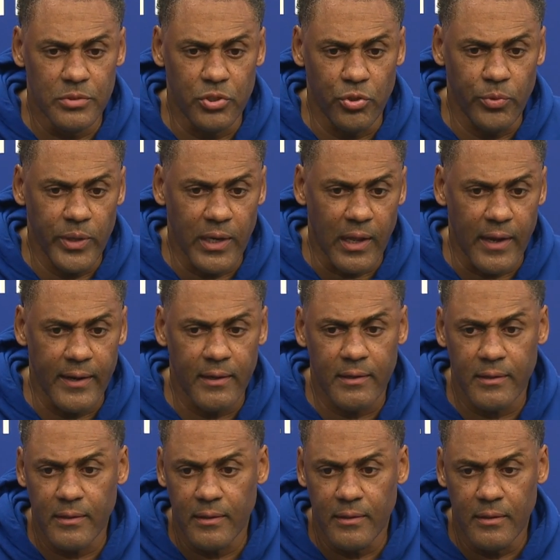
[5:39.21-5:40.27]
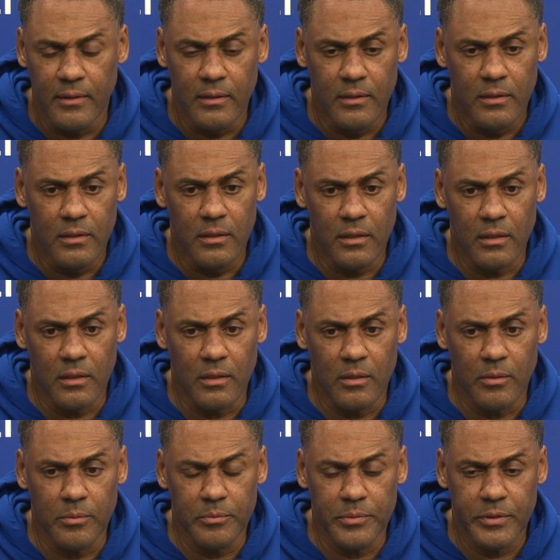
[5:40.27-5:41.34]
Do we like
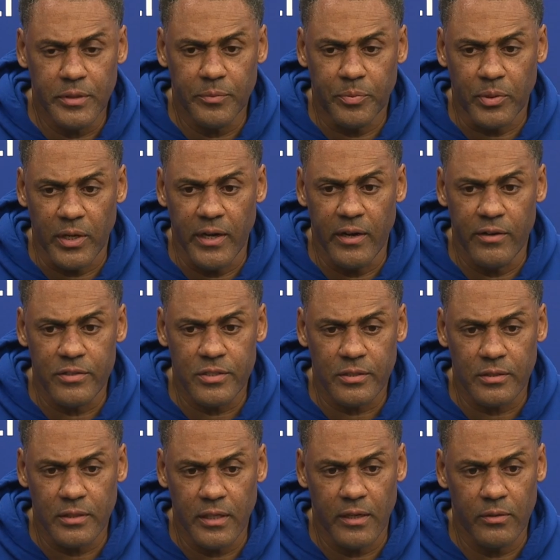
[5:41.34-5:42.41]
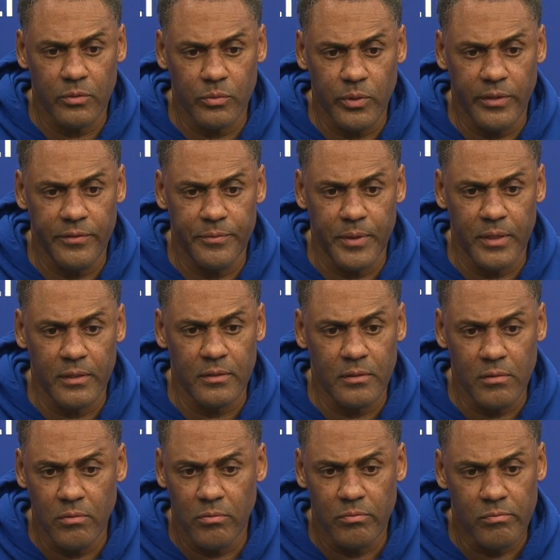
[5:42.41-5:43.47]
the players that we've been
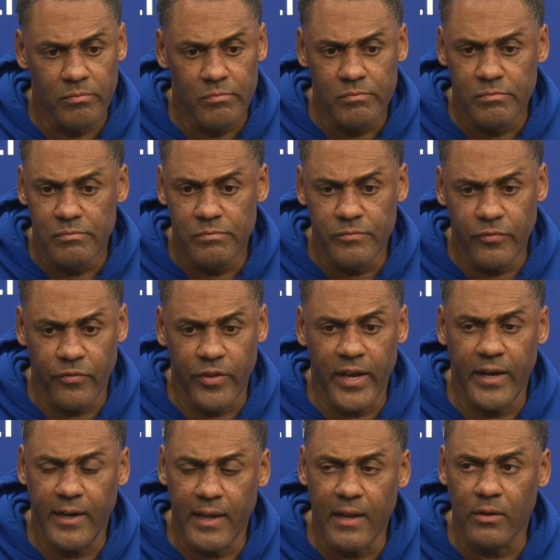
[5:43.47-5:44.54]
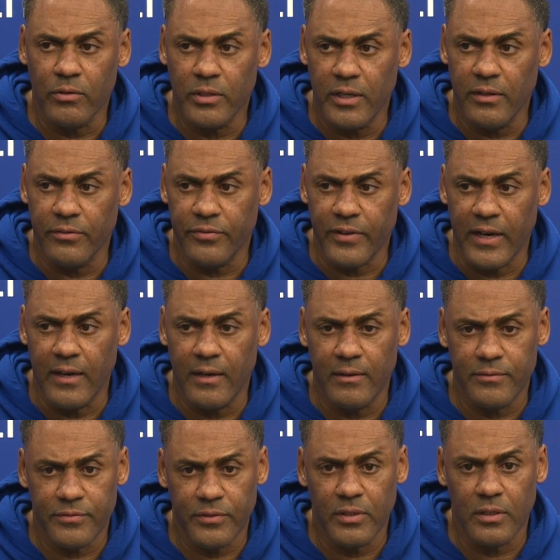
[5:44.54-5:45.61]
vetting out at
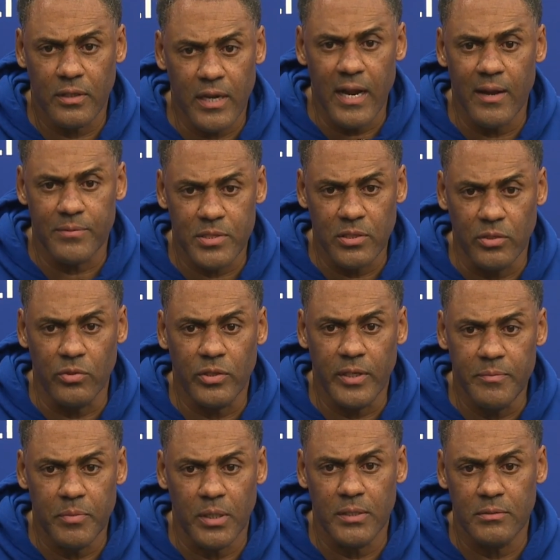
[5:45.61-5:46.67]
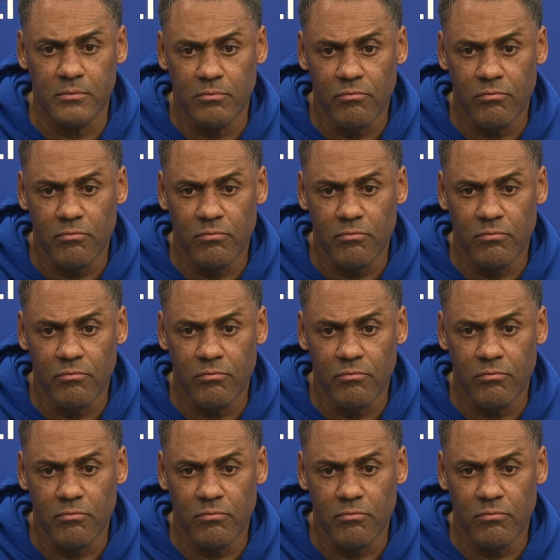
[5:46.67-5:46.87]
five? Absolutely, but